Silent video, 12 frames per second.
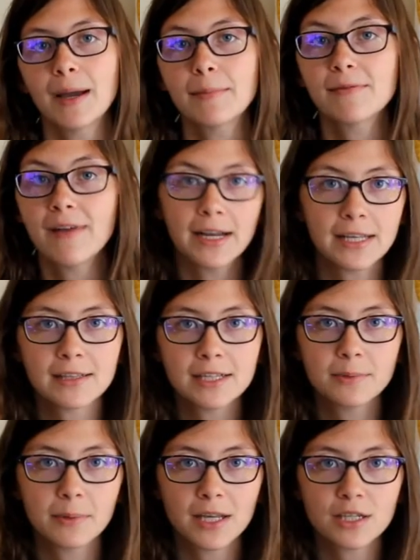By
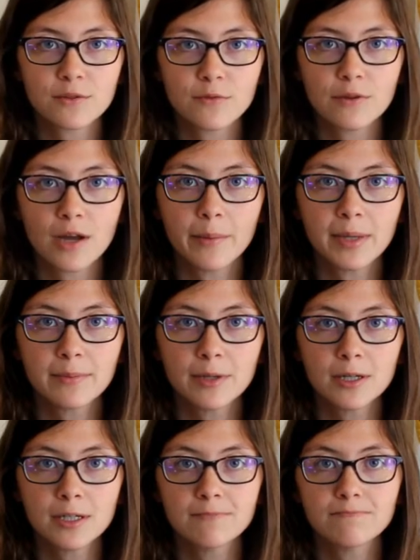providing these plants for the
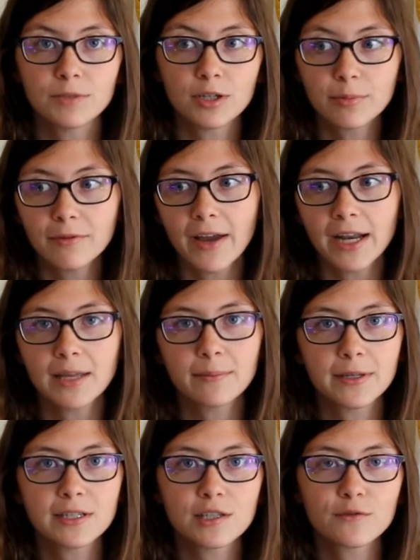hummingbird, you're
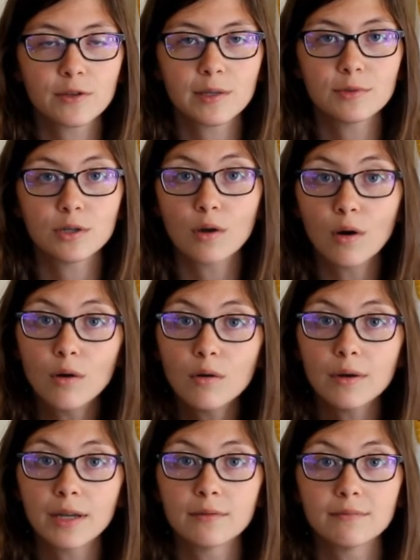providing places for them to
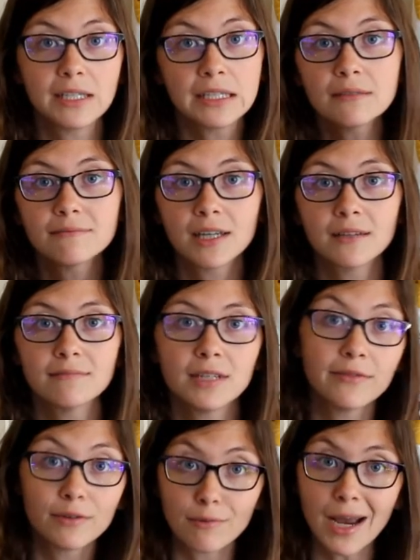go and eat
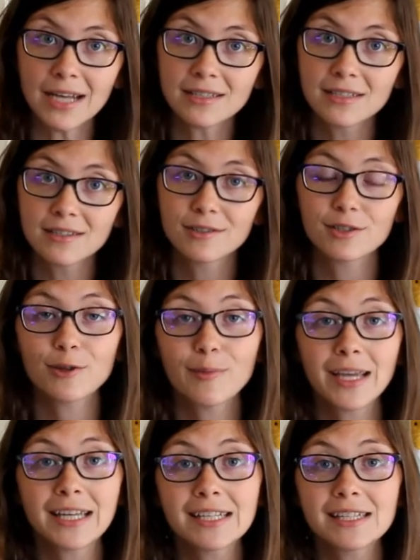and even rest. So
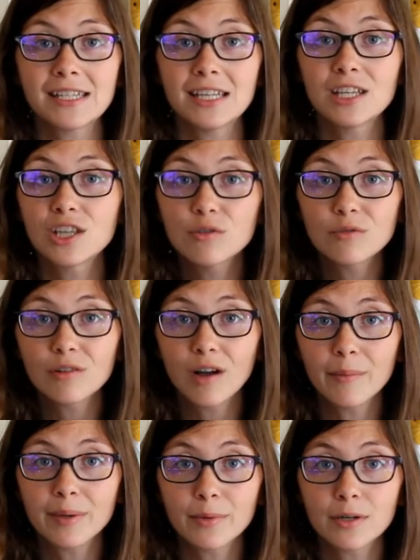you might get to see cute
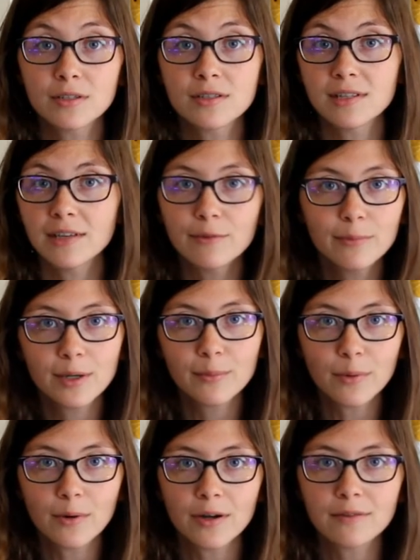little hummingbirds even
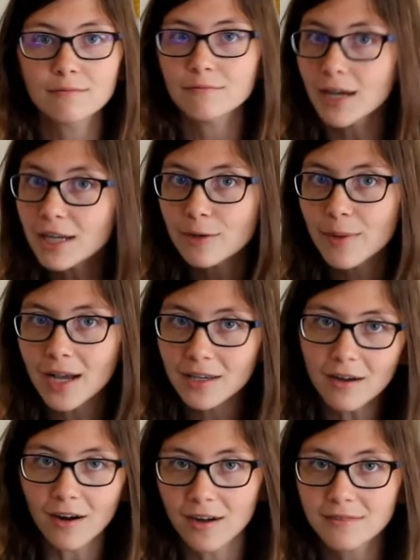being born right in your
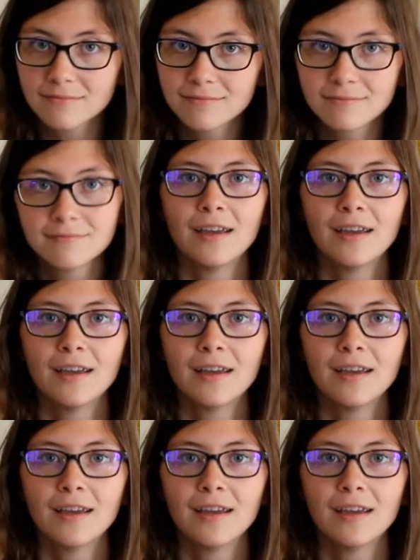backyard.